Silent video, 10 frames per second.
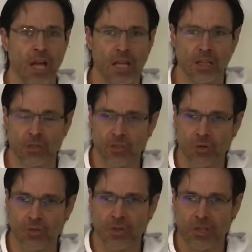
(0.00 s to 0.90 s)
little
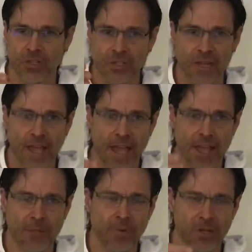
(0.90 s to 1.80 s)
short videos, and then I had
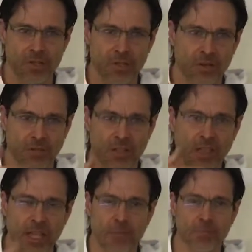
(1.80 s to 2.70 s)
a bunch of
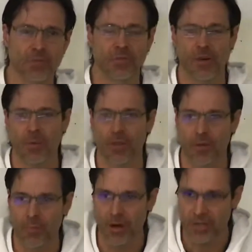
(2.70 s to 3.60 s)
clips from other
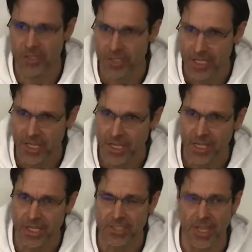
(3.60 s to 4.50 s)
parasitic
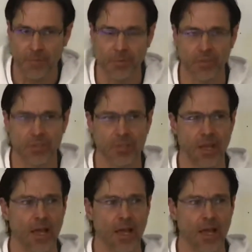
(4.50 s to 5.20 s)
examples